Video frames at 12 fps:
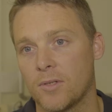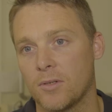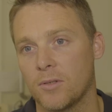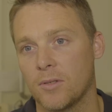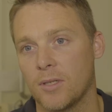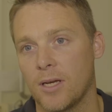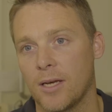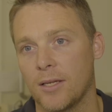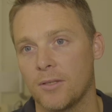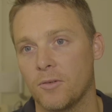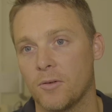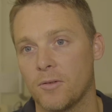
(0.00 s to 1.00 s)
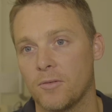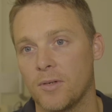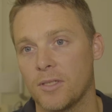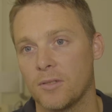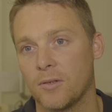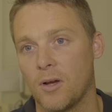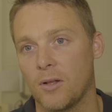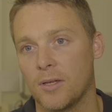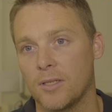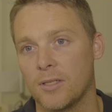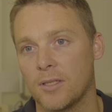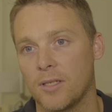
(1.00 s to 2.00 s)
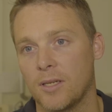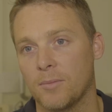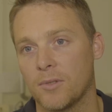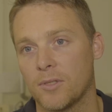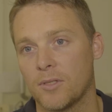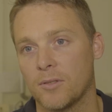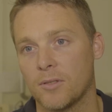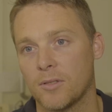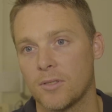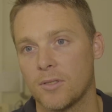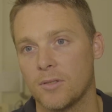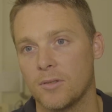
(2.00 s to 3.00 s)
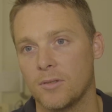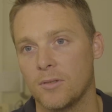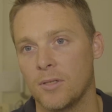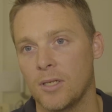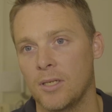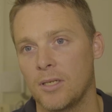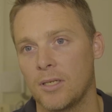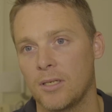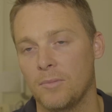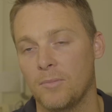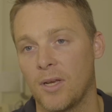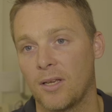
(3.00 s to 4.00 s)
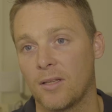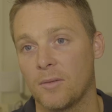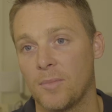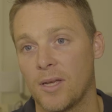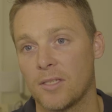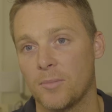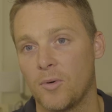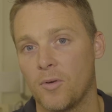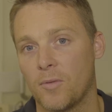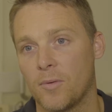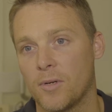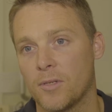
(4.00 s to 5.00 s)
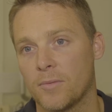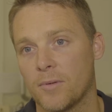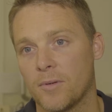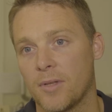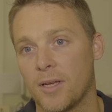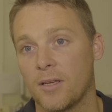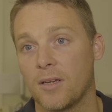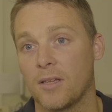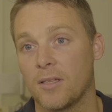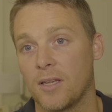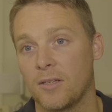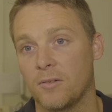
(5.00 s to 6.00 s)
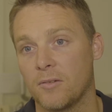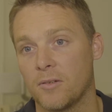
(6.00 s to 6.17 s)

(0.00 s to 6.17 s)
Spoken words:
school and Northern Regional College enable the students to make the best of both worlds, where they can continue